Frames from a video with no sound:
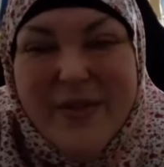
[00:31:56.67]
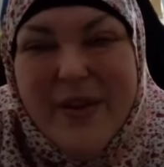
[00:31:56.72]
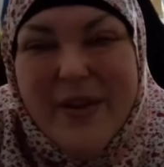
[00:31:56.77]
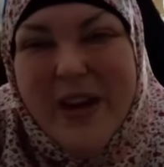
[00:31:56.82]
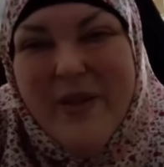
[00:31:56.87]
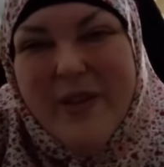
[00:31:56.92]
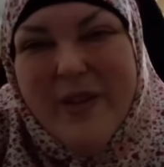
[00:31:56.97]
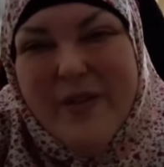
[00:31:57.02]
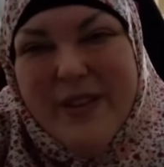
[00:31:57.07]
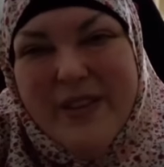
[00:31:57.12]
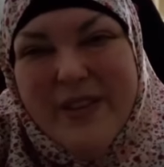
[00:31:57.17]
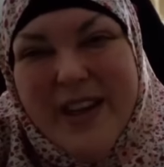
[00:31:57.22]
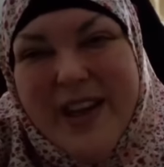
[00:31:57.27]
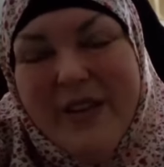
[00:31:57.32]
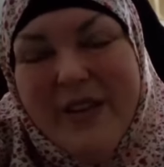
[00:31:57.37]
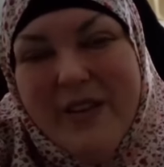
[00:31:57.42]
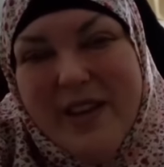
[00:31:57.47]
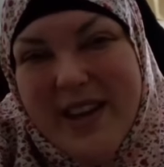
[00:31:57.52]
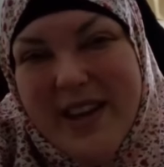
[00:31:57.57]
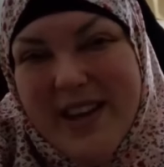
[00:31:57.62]
and I don't know how I'll feel,
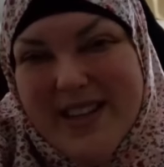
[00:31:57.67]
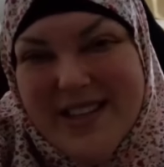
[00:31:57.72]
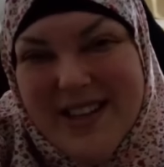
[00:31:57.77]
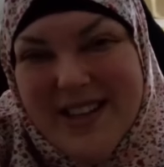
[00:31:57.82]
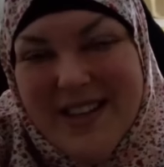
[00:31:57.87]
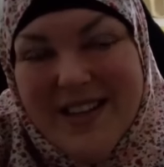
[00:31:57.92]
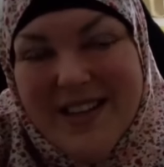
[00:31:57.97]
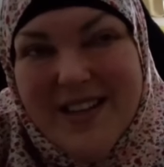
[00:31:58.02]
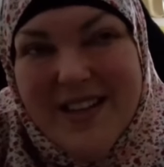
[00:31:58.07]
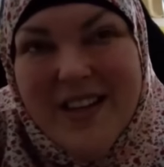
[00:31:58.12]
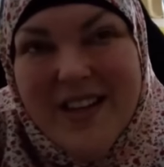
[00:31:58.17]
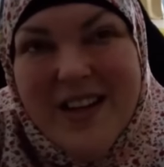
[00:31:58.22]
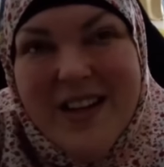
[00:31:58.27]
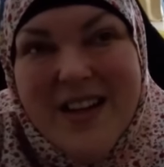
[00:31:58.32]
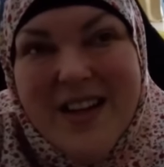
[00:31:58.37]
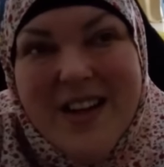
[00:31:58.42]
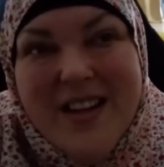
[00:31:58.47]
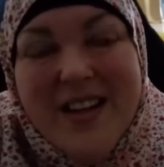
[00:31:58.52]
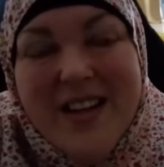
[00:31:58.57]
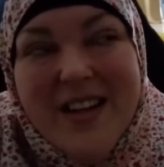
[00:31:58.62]
like how long I can sit,
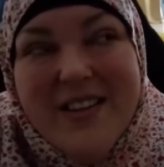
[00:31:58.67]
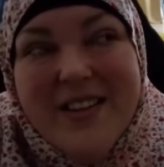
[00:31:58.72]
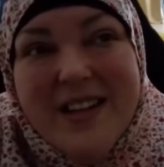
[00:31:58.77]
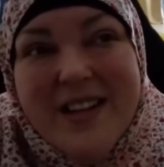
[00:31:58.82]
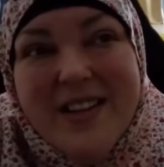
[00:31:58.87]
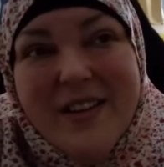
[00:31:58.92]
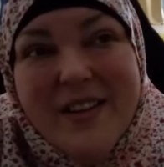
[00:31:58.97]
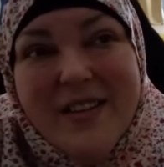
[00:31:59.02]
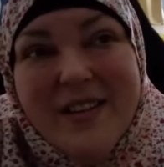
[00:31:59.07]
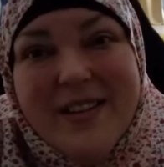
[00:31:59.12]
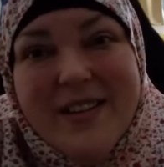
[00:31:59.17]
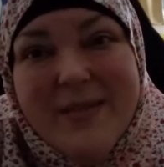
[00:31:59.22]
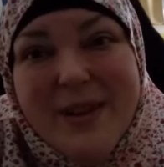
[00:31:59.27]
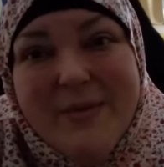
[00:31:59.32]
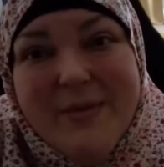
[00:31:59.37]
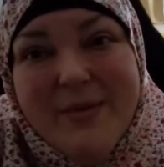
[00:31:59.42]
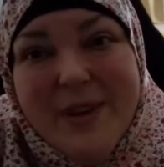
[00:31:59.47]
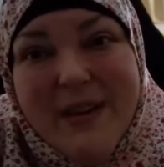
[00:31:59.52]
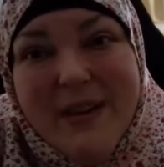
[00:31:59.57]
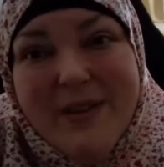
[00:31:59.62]
and he can stay there like
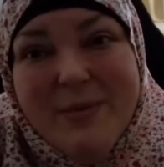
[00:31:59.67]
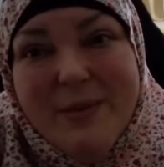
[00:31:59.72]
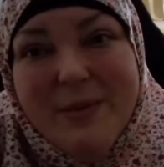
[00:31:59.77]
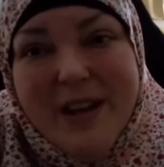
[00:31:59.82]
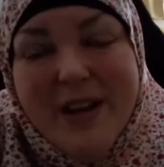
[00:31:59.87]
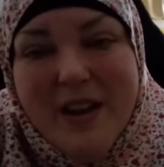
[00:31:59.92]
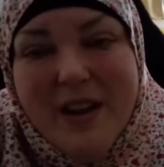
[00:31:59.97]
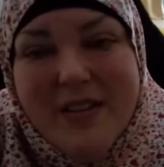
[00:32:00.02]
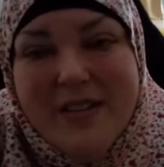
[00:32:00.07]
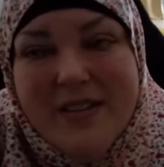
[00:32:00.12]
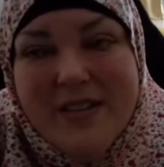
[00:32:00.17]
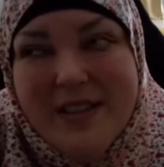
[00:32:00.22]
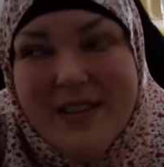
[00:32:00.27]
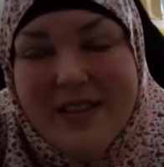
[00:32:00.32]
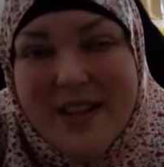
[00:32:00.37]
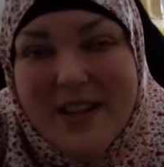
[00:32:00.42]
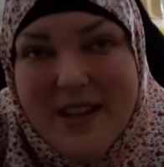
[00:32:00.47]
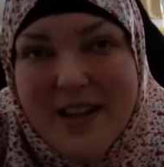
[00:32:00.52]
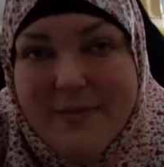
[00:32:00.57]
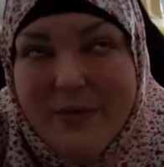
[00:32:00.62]
sometimes for hours playing cards and
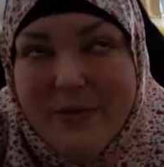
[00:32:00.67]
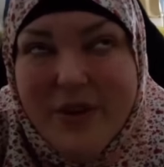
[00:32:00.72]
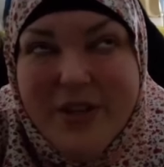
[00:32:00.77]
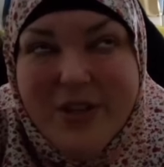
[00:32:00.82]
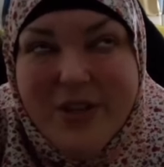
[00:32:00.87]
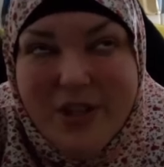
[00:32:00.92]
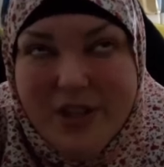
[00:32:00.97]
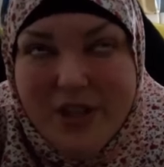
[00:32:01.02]
things like that, smoking